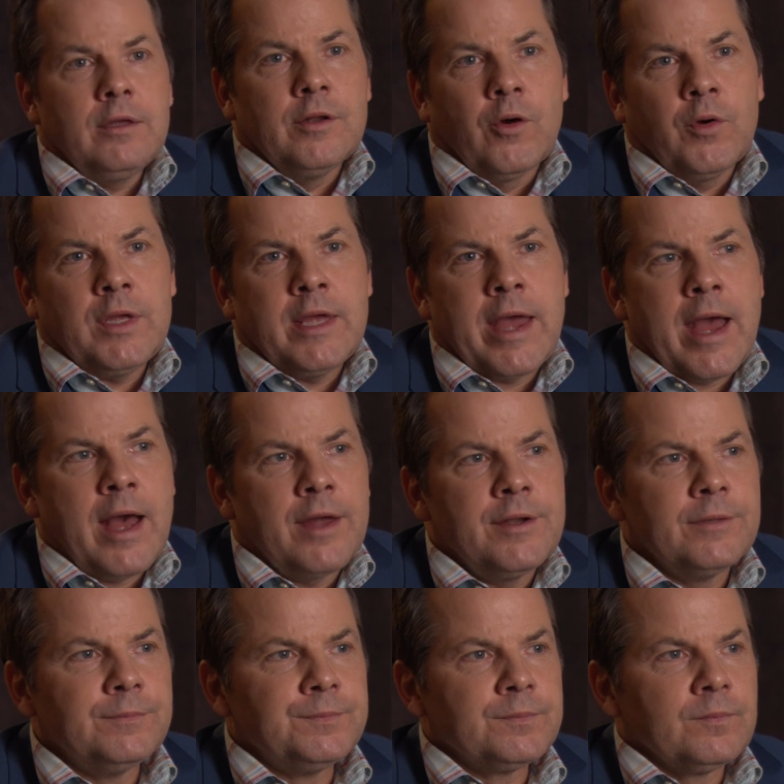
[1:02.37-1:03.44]
know, he had
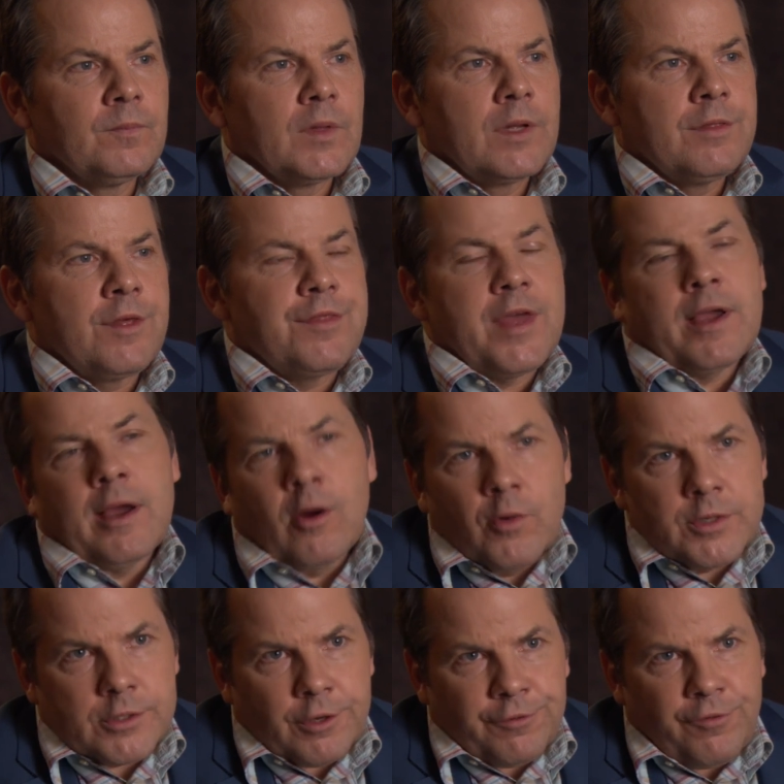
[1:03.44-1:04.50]
the thing I
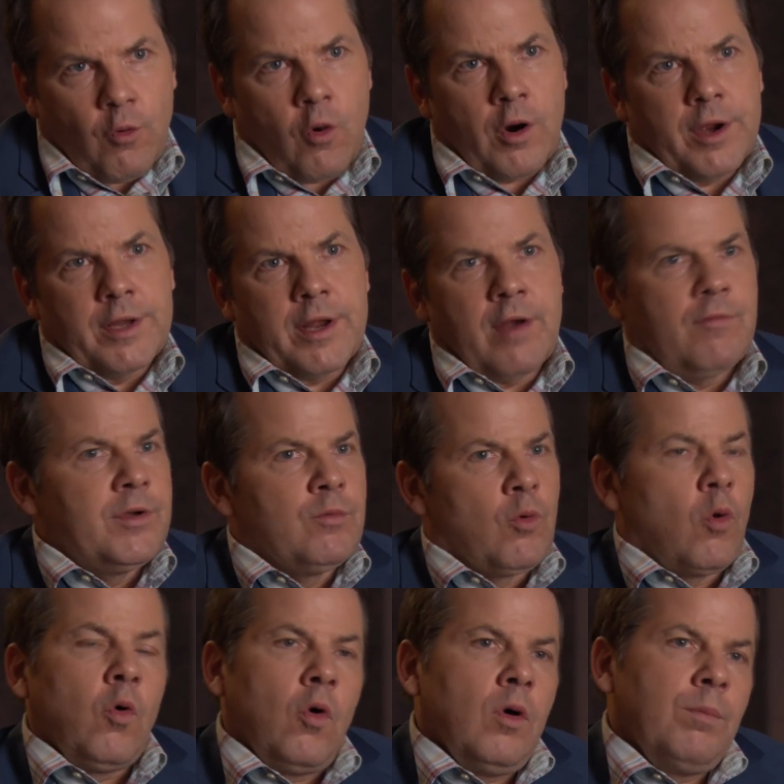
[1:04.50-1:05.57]
always look for in every
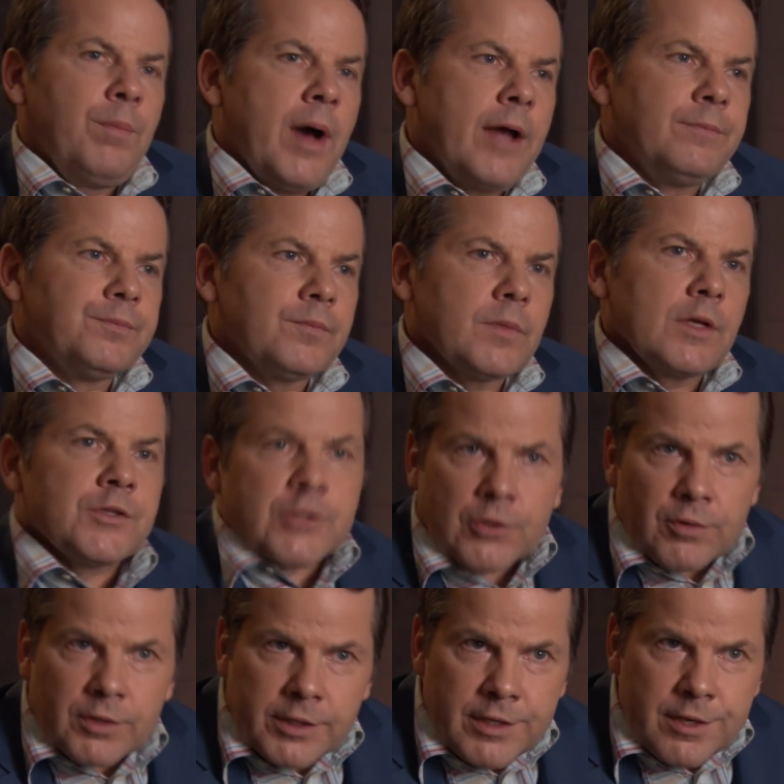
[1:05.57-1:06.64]
role, but
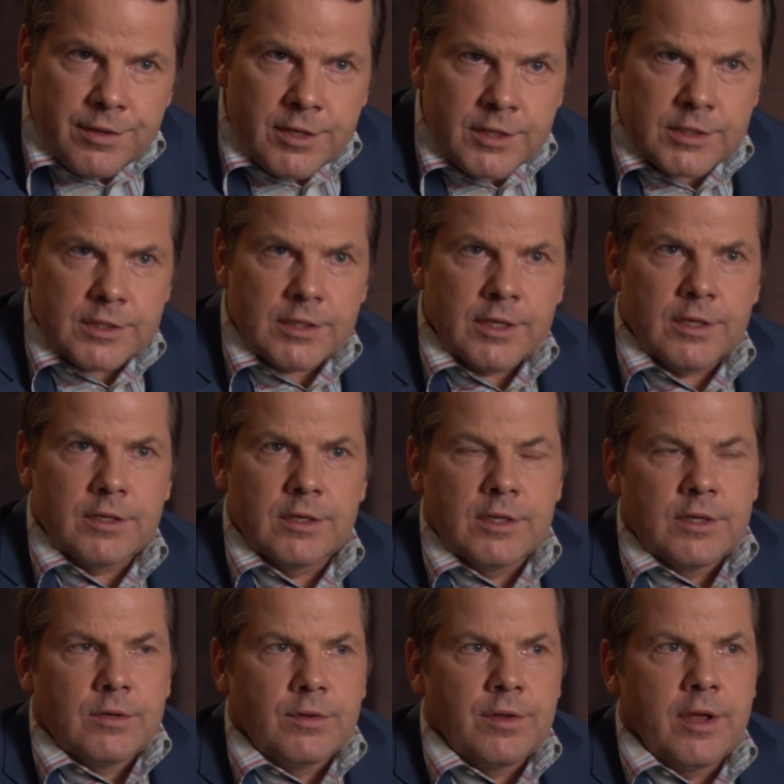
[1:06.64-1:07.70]
certainly in these in,
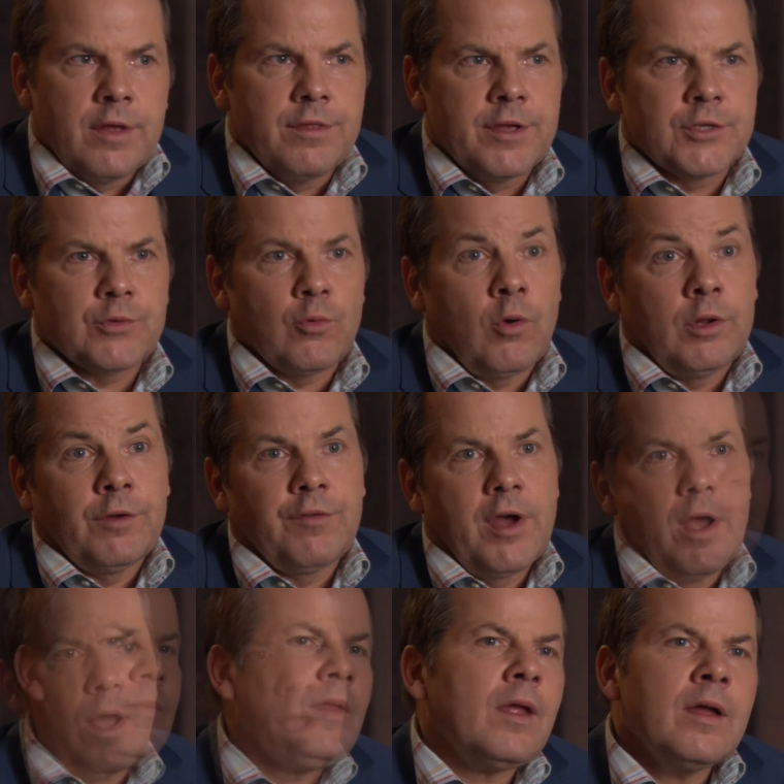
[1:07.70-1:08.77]
in, in this role of
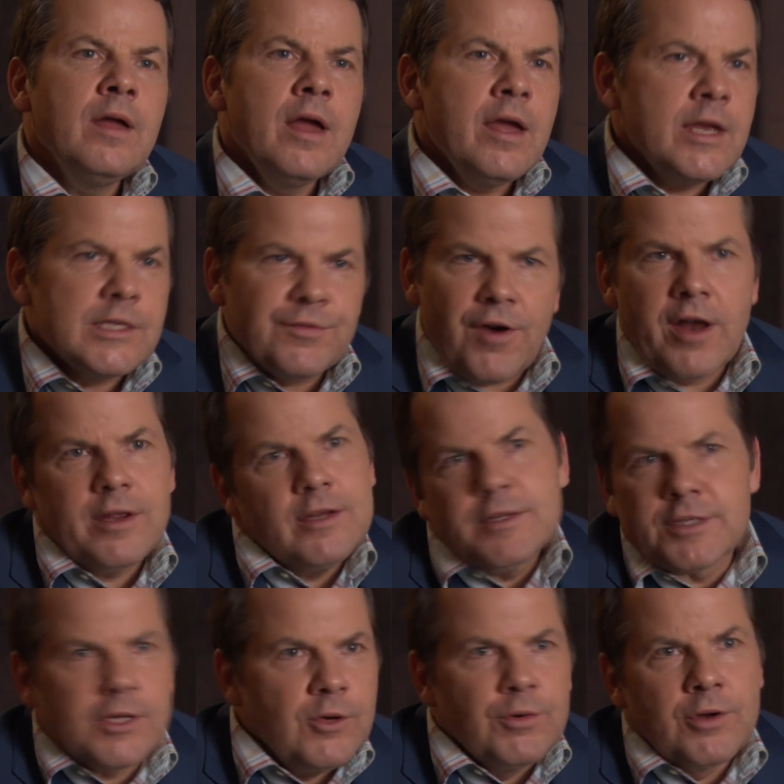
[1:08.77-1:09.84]
he's funny and he's
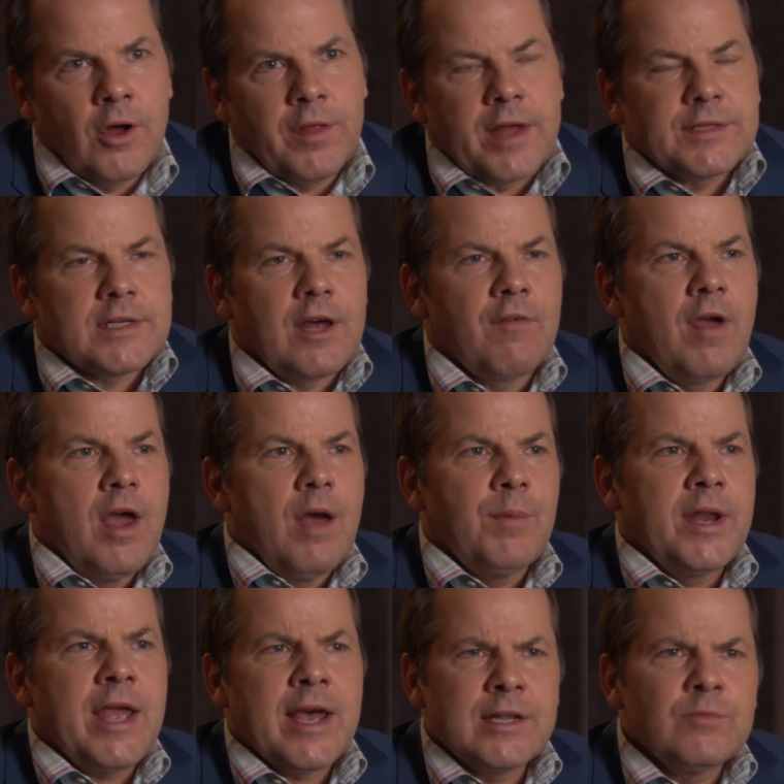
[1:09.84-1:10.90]
cute and all that stuff.
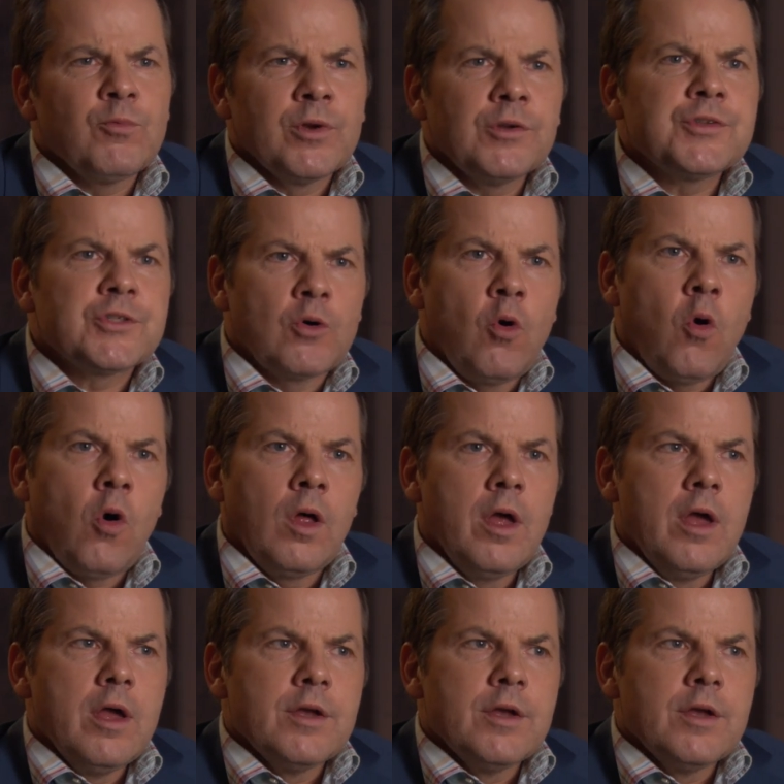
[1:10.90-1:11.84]
But he had real soul.